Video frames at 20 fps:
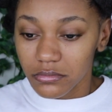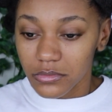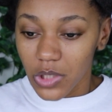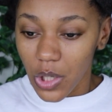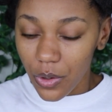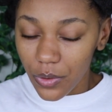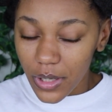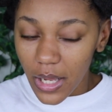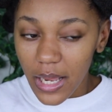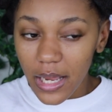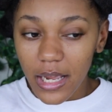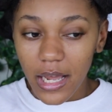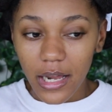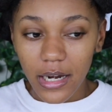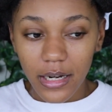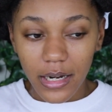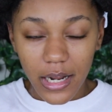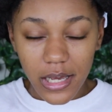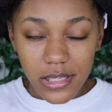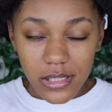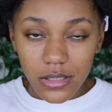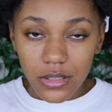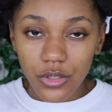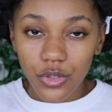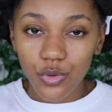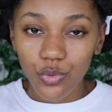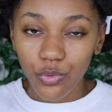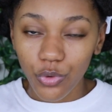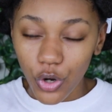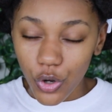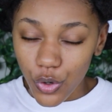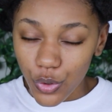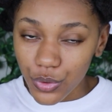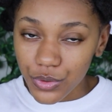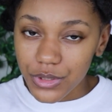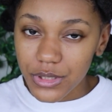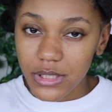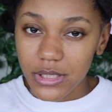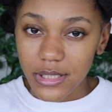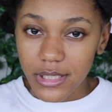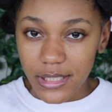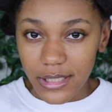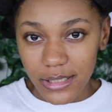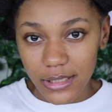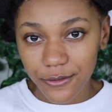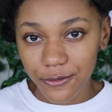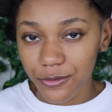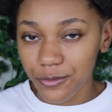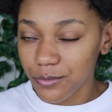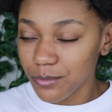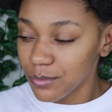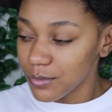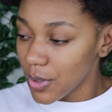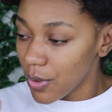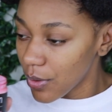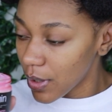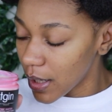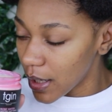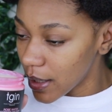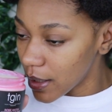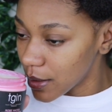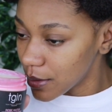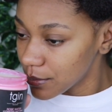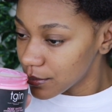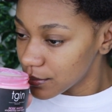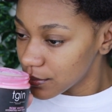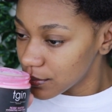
okay, got a nice little rose scent. Okay.